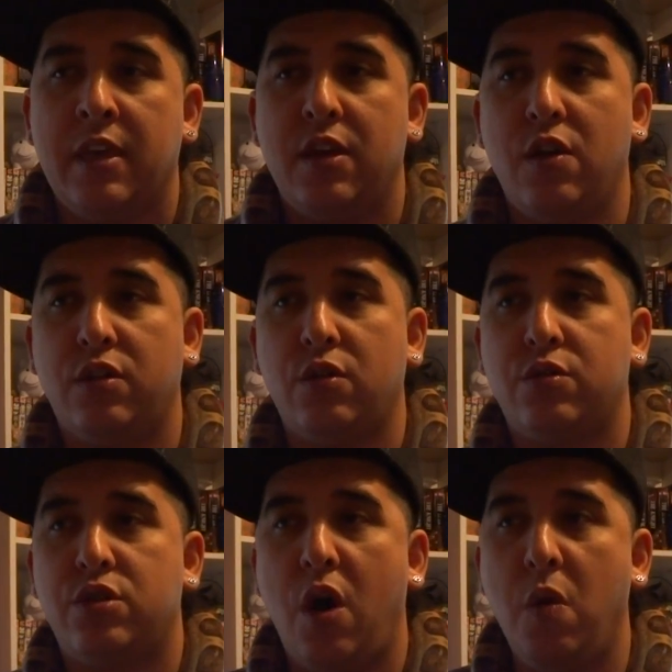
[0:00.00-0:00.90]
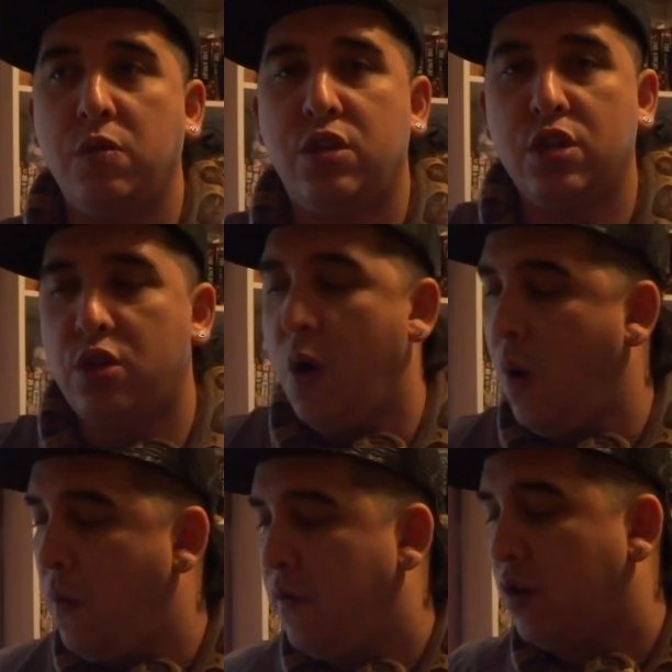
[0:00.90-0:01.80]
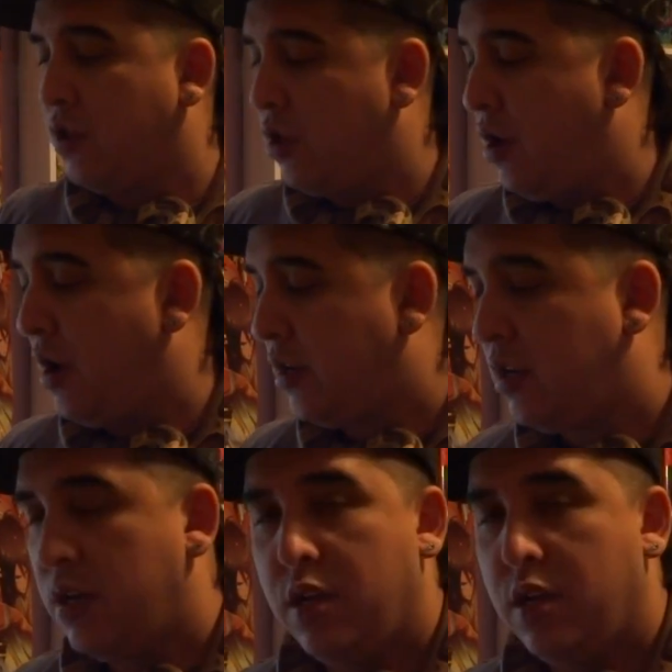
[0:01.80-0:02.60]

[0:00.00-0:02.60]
You know, so don't just overlook,